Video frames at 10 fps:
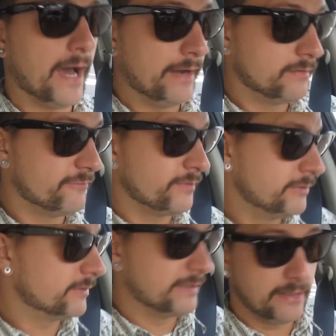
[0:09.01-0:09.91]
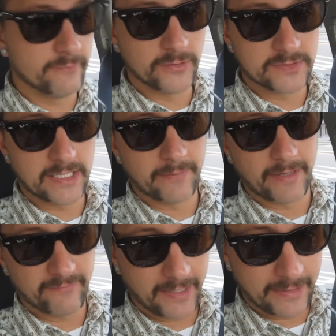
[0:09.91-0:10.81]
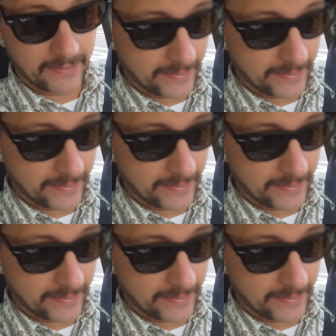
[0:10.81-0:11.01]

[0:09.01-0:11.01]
I don't know if I'm doing an interview today, but I've got